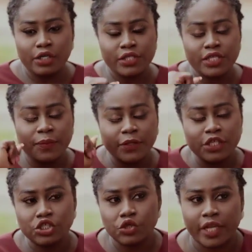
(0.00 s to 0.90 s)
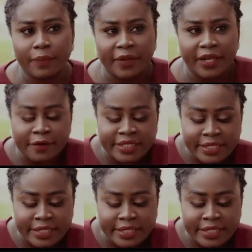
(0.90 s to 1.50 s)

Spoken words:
Until the police showed up and